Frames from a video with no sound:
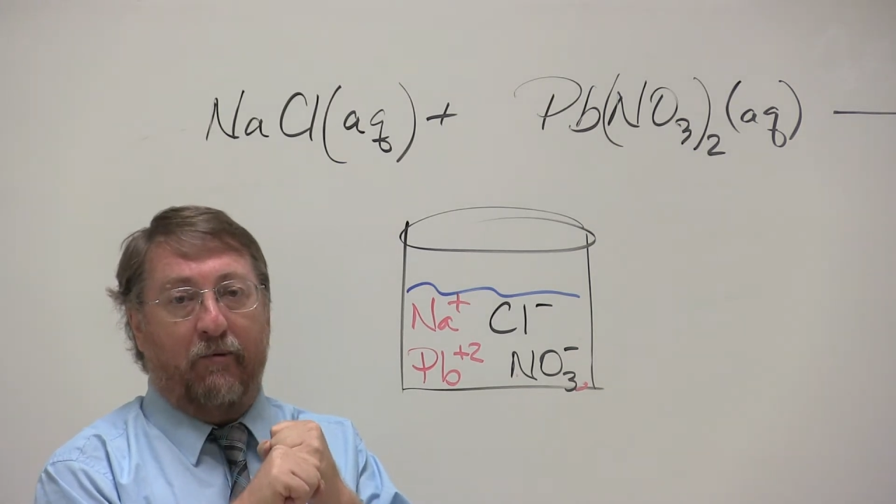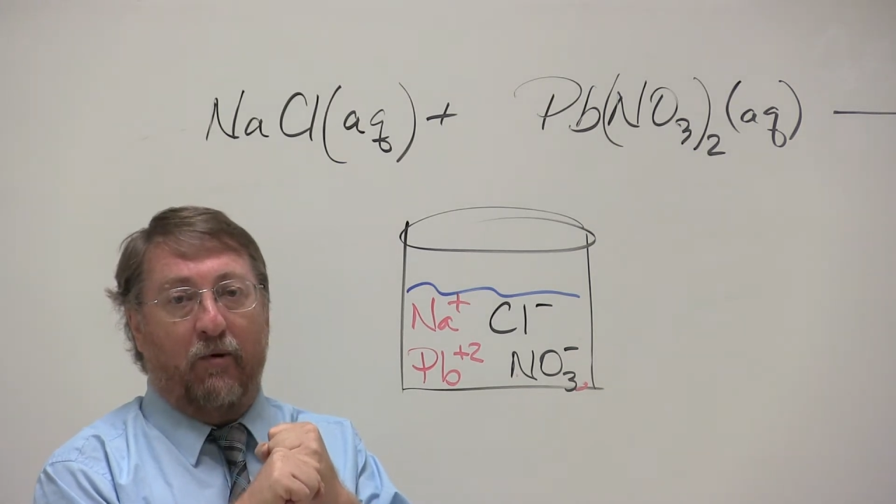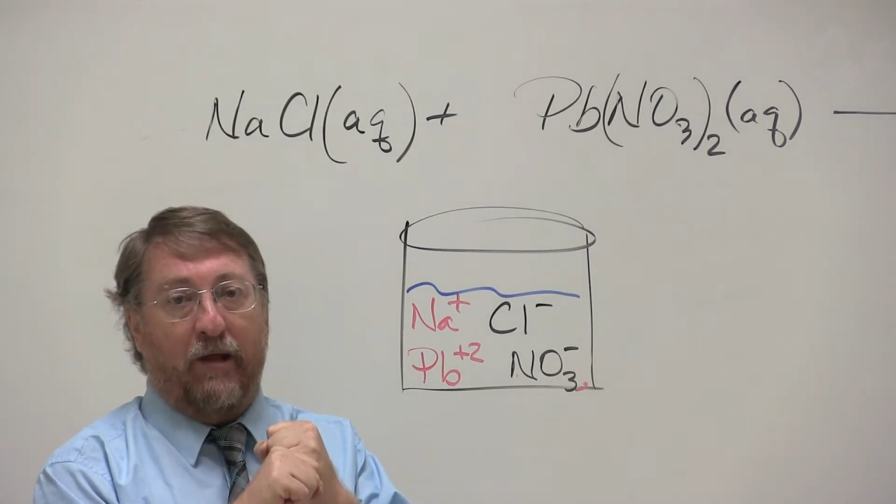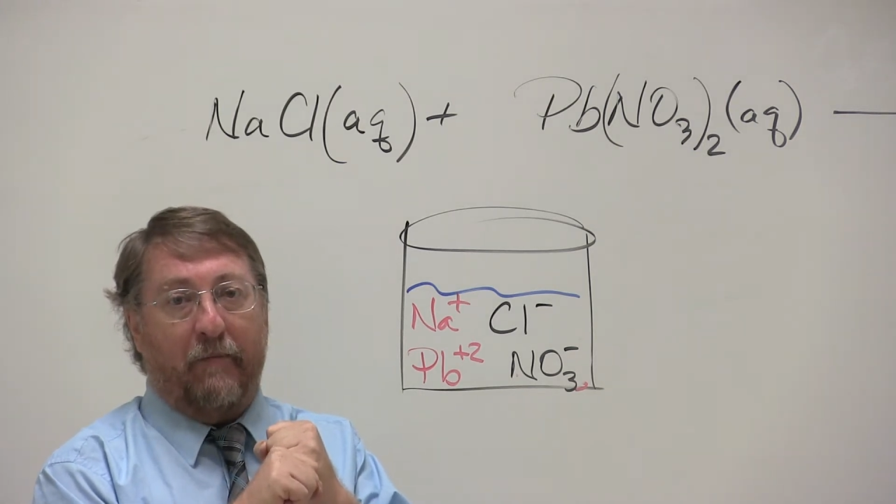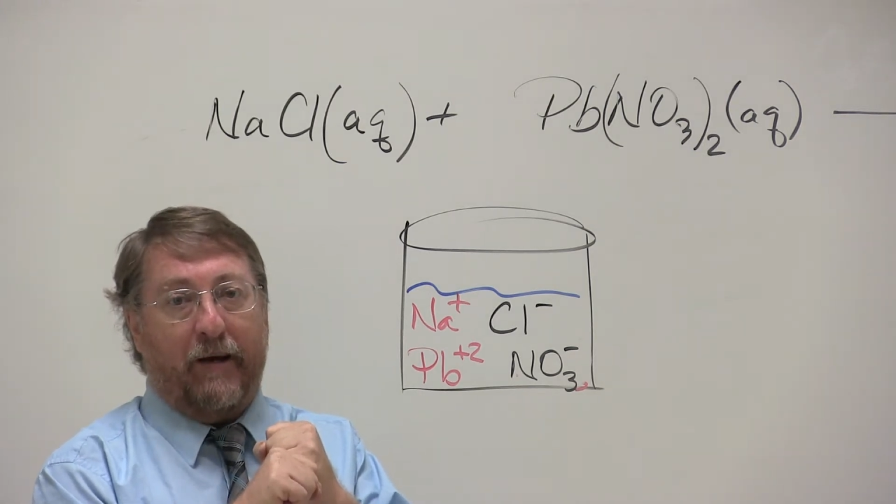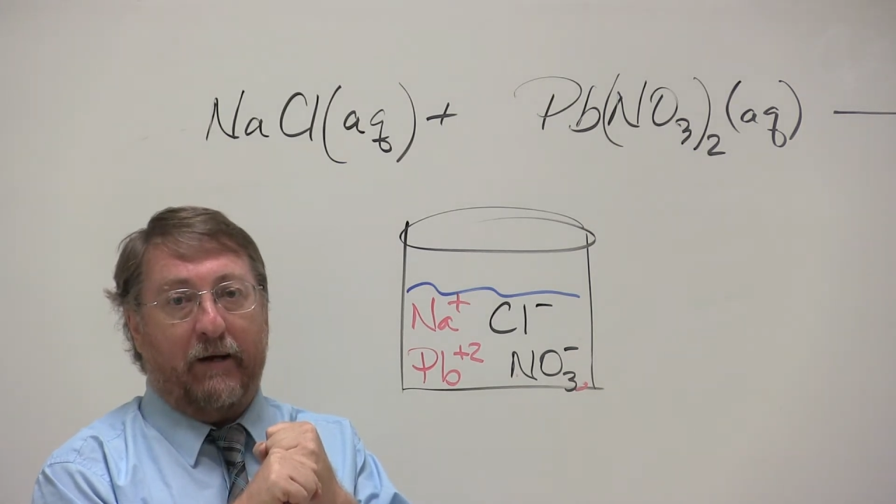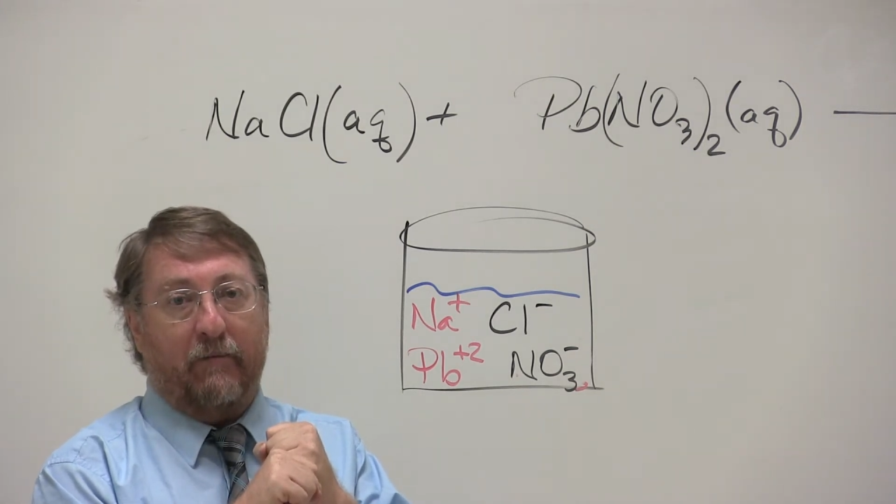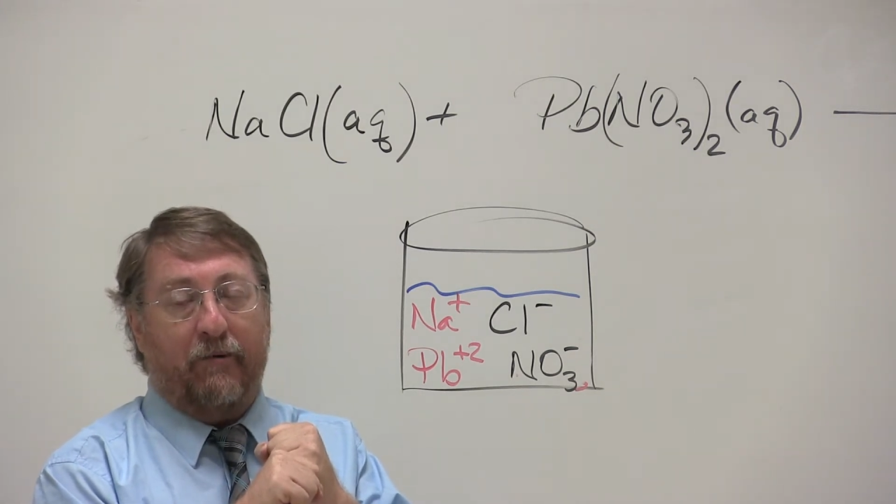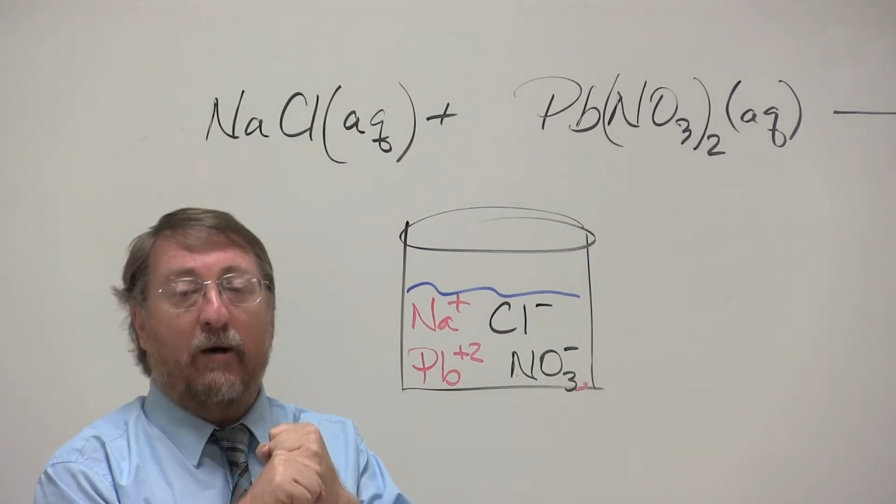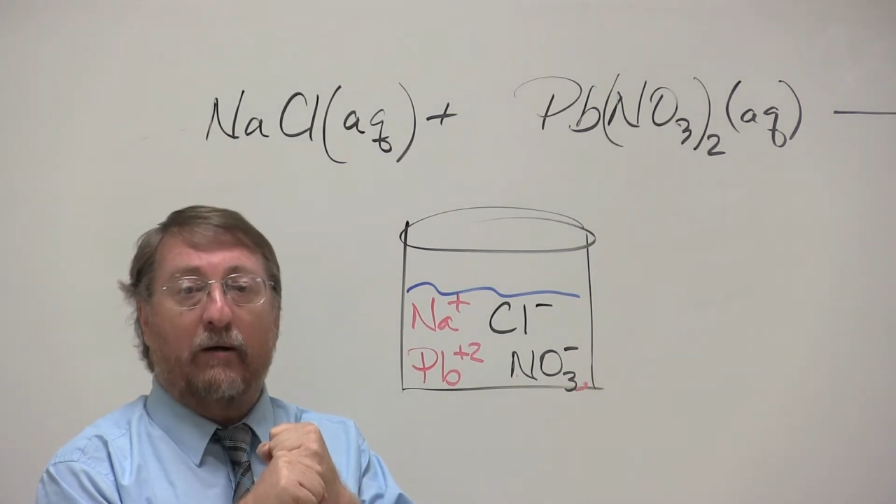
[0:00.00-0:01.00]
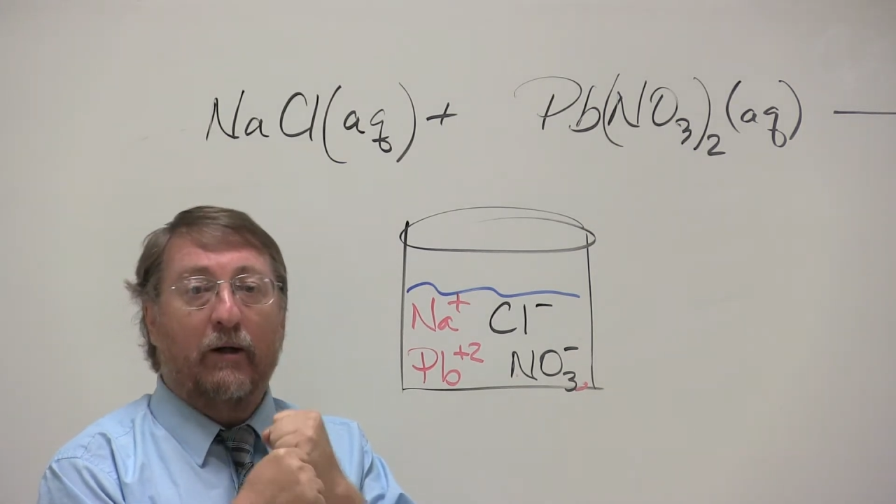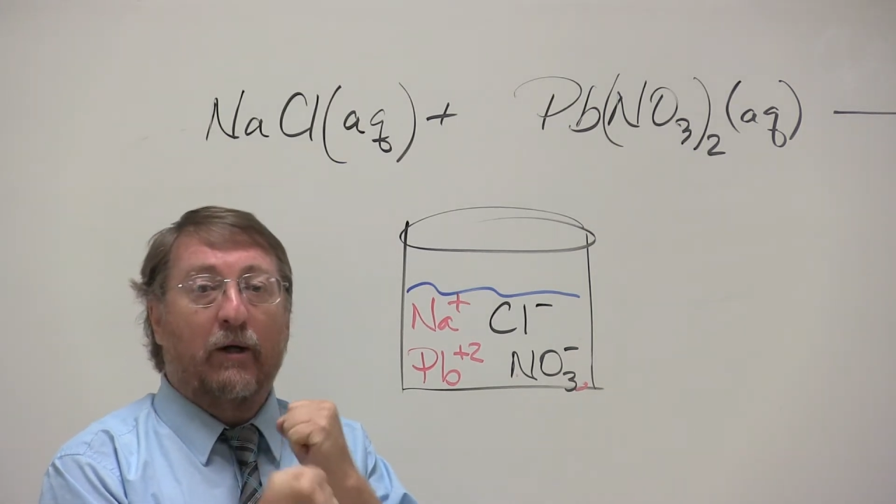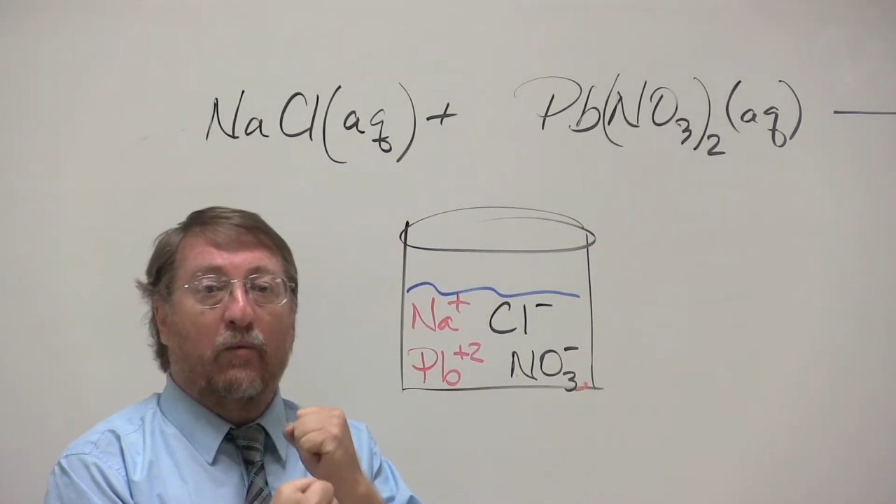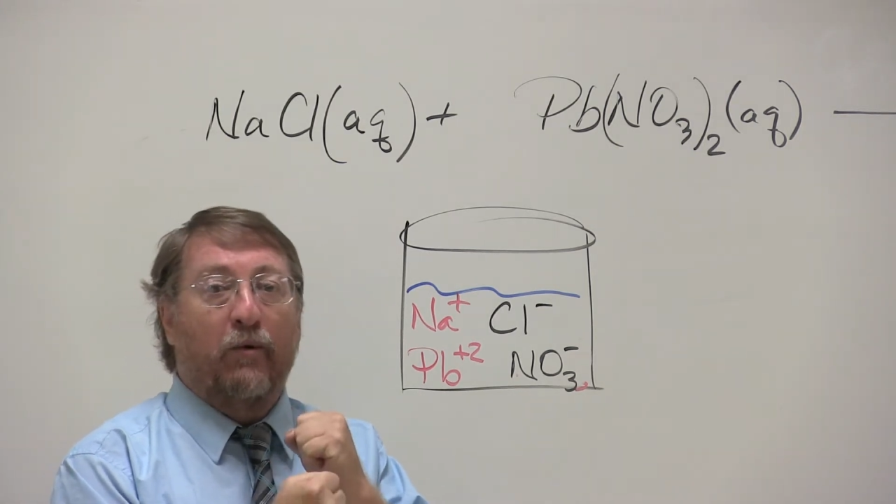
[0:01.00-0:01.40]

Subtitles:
to pull that back apart.